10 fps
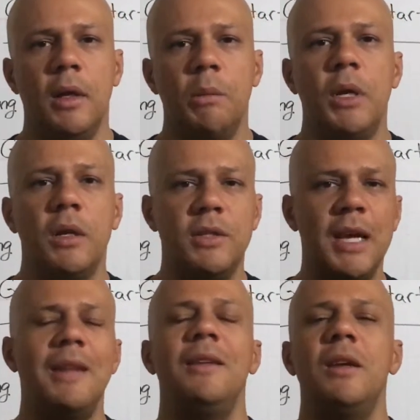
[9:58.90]
because
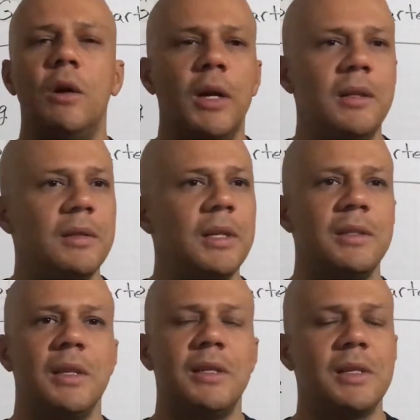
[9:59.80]
then
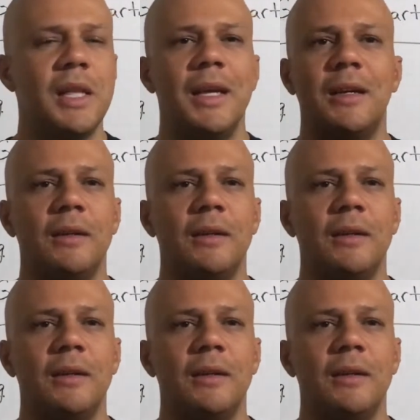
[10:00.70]
it's like